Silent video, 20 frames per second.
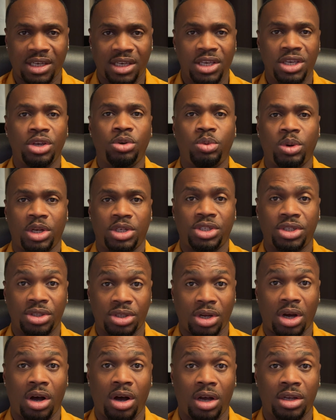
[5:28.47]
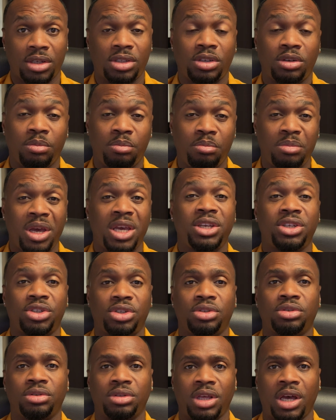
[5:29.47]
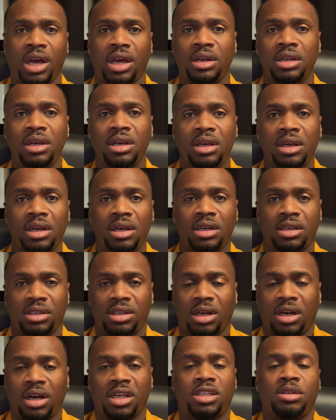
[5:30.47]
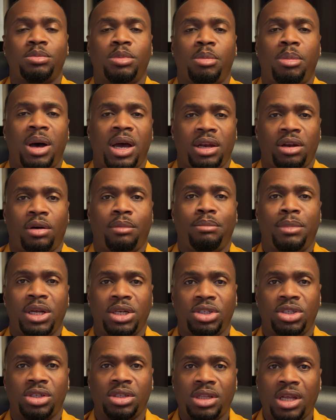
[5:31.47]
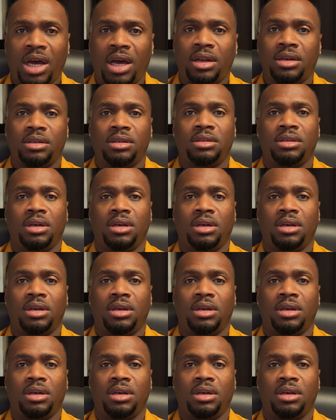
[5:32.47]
a key question to ask, to make sure that, because the customer might not mention that.